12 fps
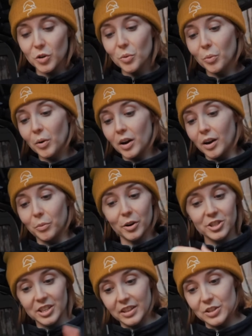you are
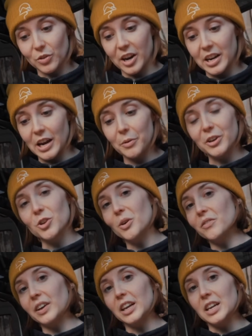watching this right now and you
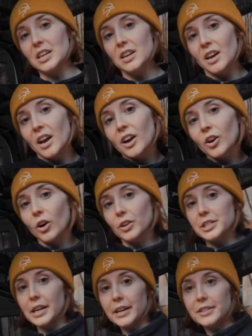have any
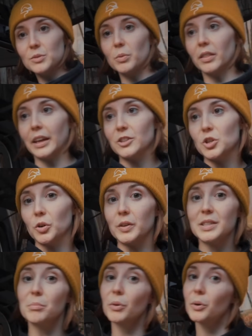contacts with like
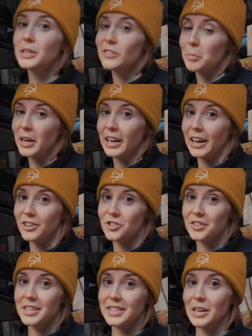tourism boards from any
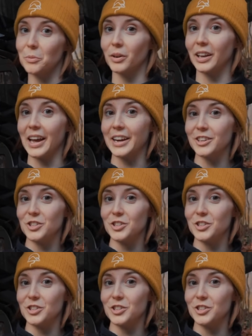countries that would like